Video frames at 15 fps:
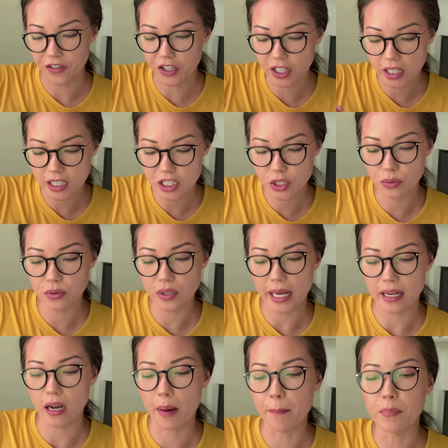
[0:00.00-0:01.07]
you're gonna do
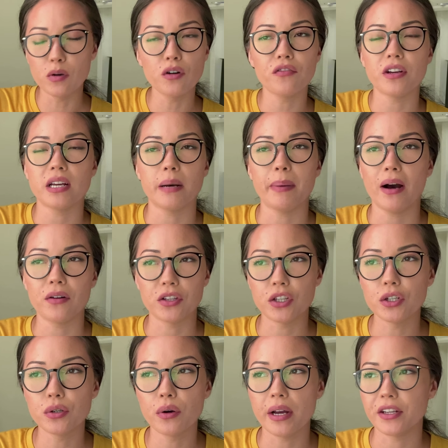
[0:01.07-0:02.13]
like a movie about
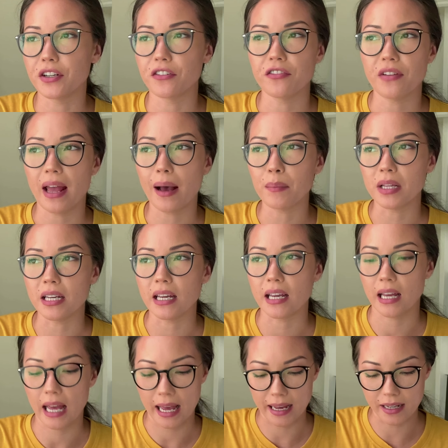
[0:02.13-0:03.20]
you and your
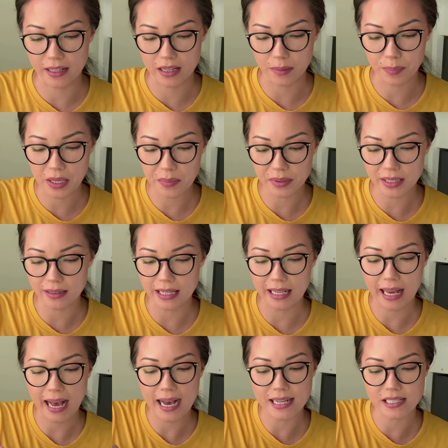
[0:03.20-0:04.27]
family and the people that they
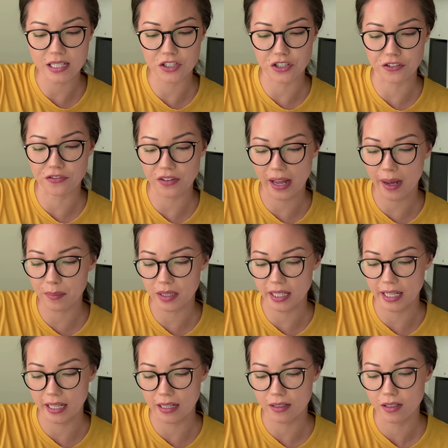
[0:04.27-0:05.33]
cast as your
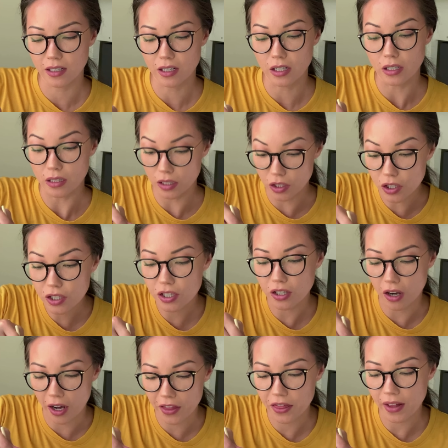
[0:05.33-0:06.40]
family look
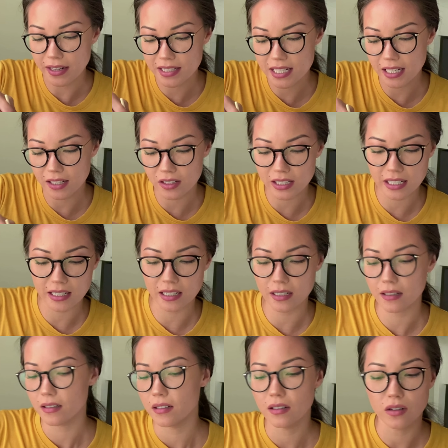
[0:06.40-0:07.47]

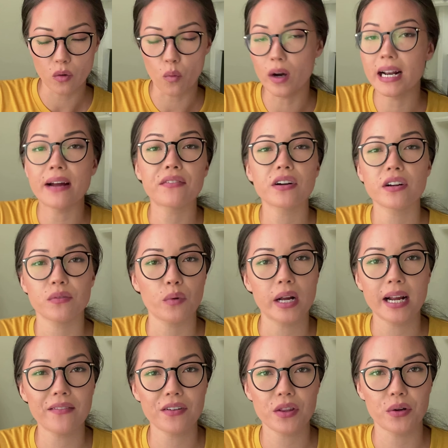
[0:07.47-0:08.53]
authentically
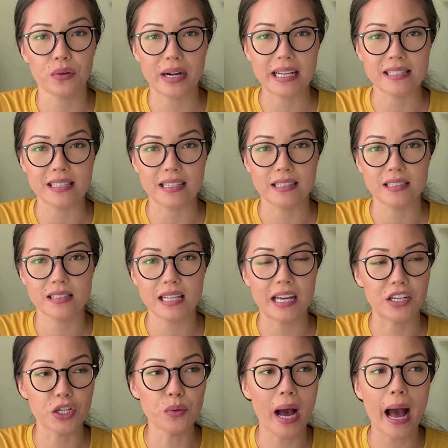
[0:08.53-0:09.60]
whatever the race is,
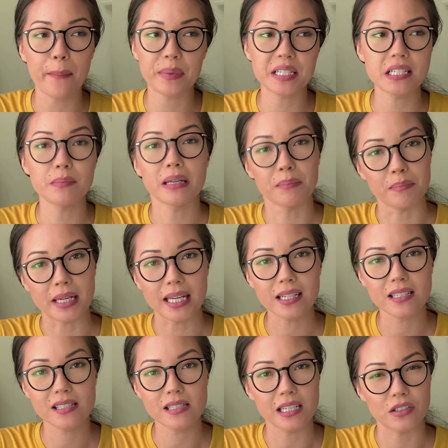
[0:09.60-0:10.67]
and you happen to be
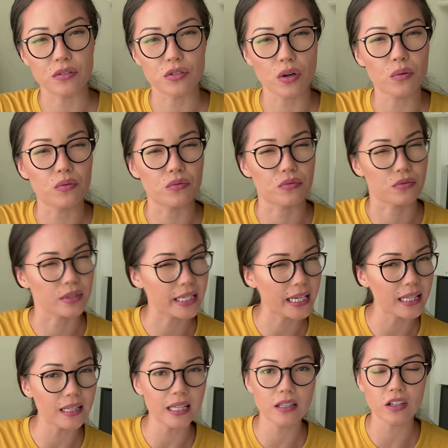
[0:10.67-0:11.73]
mixed and you don't
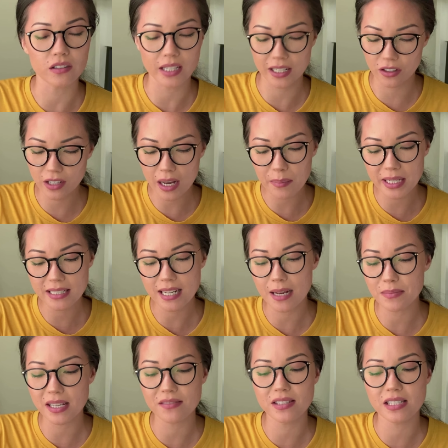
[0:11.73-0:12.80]
really look like, you know how many times I've